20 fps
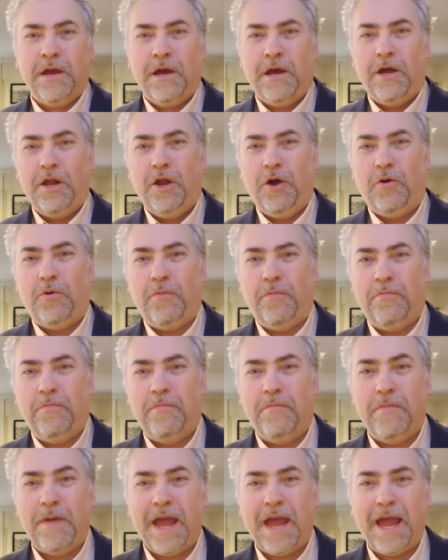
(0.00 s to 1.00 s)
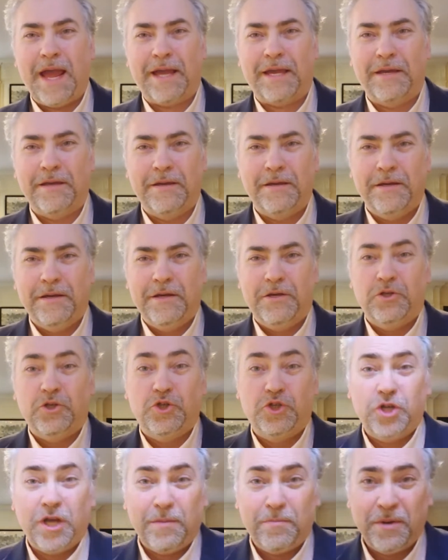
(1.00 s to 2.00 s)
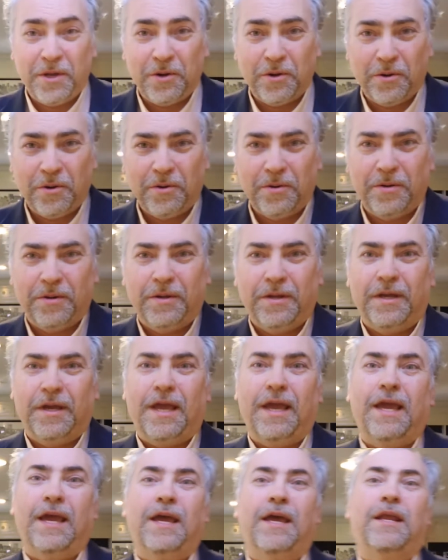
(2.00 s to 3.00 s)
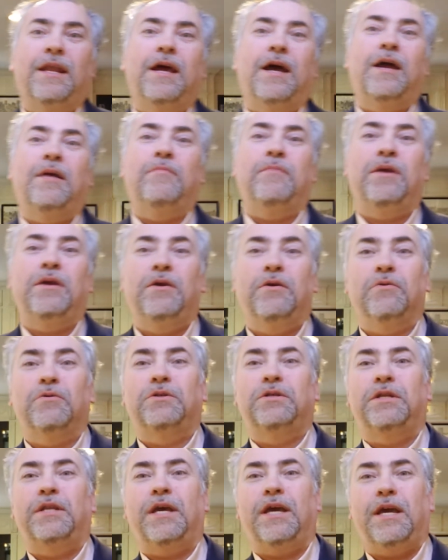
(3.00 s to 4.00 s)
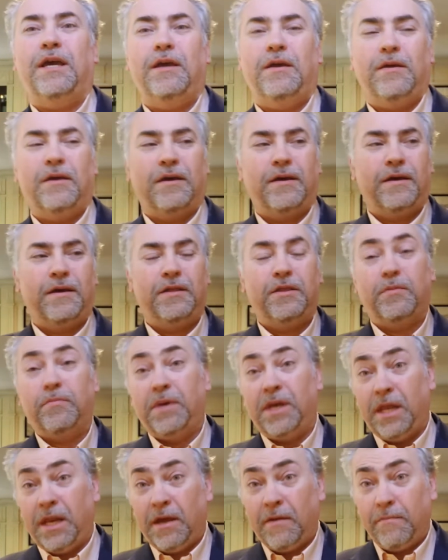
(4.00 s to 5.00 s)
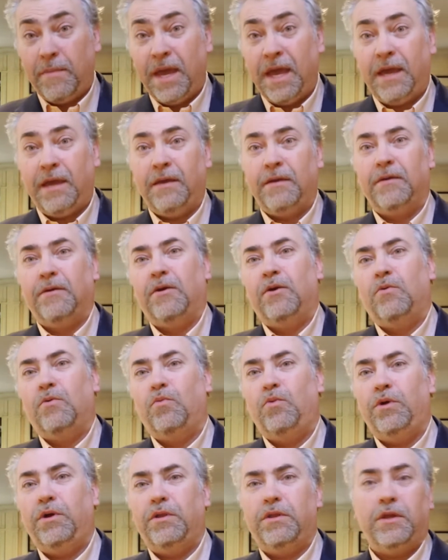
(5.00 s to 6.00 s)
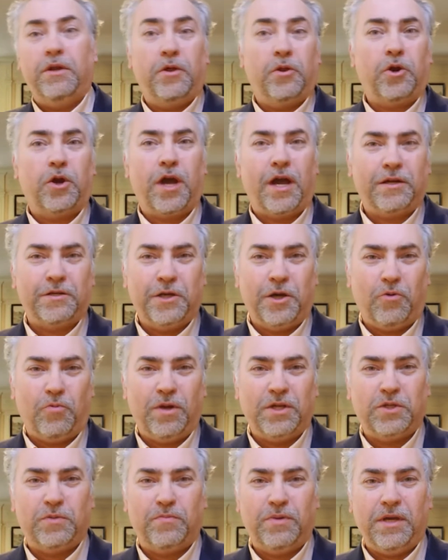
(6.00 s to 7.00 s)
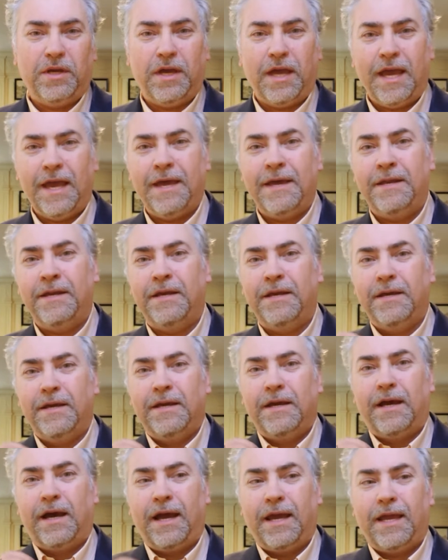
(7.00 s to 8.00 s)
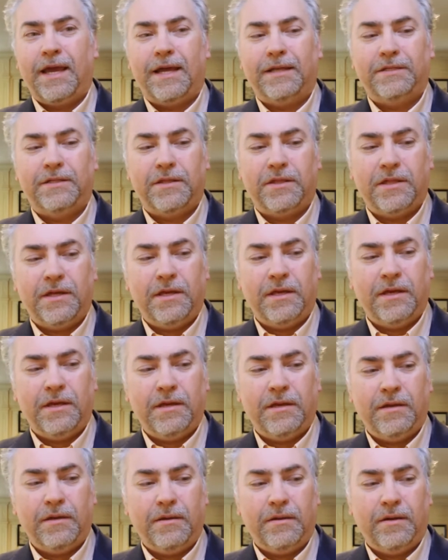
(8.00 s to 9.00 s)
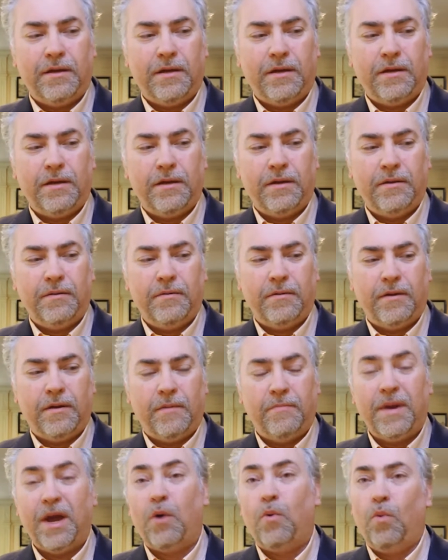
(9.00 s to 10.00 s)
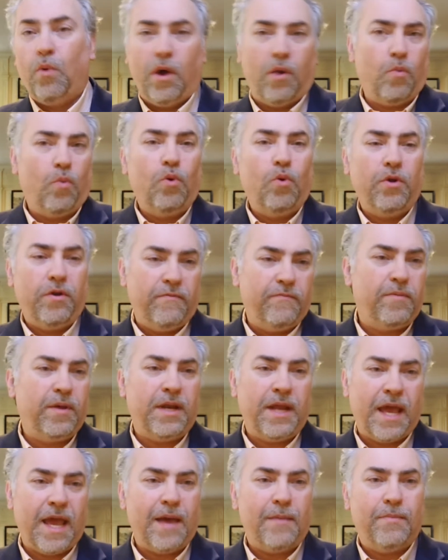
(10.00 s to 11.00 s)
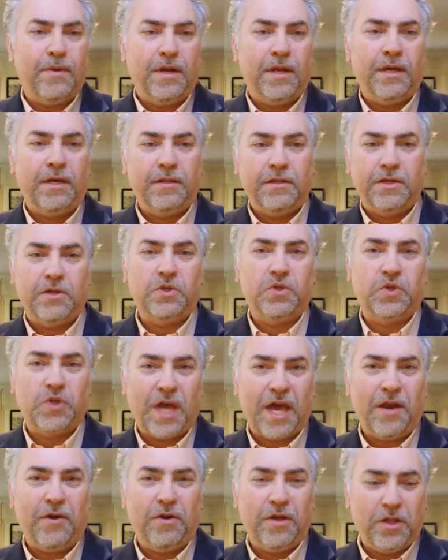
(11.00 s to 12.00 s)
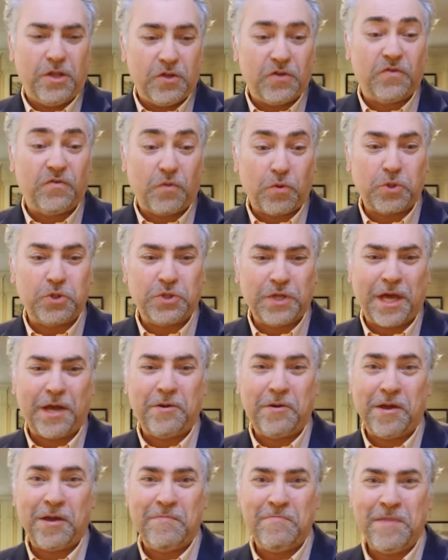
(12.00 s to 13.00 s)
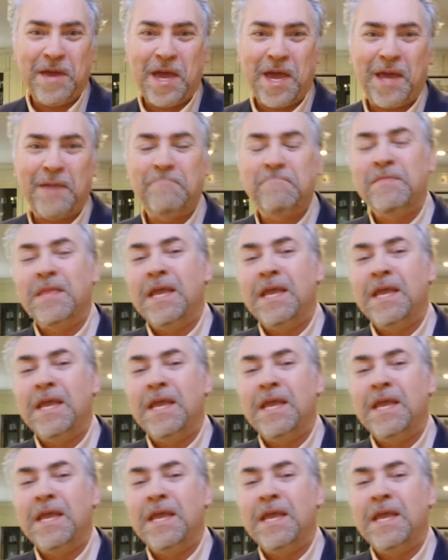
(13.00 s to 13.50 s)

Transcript: Hello, I'm back. It's Jay Pittner, and I'm here today at the beginning of May with another cocktail recipe. And I got to thinking about what would have been happening this Saturday, this first Saturday in May.